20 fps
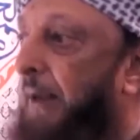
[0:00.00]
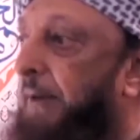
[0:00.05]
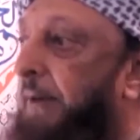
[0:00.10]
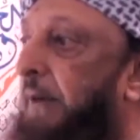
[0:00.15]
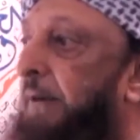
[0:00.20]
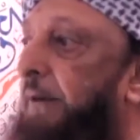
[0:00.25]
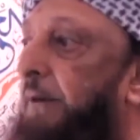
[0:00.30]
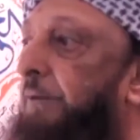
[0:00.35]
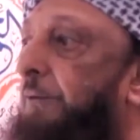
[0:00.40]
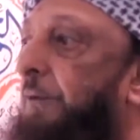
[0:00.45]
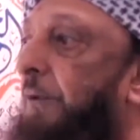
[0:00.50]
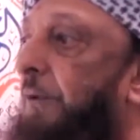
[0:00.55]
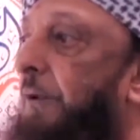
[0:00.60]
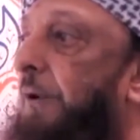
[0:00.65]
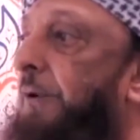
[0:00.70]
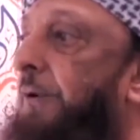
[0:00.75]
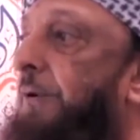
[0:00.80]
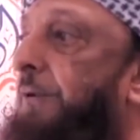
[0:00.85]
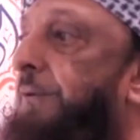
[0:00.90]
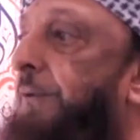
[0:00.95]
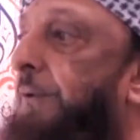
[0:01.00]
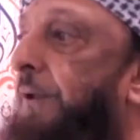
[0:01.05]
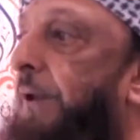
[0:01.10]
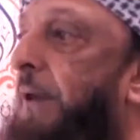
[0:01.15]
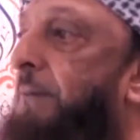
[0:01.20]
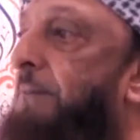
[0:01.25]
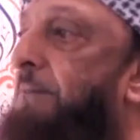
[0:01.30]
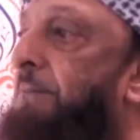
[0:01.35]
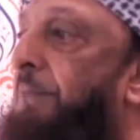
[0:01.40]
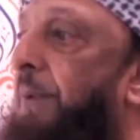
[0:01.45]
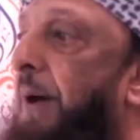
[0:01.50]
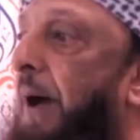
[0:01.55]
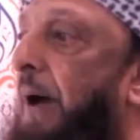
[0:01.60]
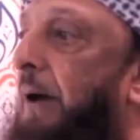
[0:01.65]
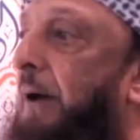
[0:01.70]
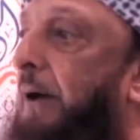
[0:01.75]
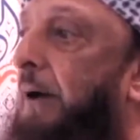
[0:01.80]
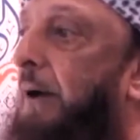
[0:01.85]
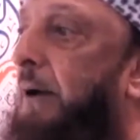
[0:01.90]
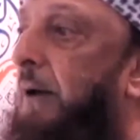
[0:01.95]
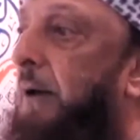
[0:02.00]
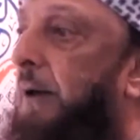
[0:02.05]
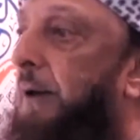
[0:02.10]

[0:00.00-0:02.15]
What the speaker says: And it is going to impact